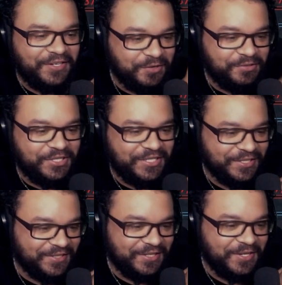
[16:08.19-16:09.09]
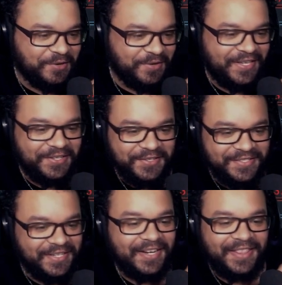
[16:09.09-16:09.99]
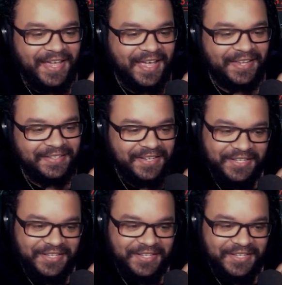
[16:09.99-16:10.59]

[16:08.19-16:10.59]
no shield, no heals, none of that.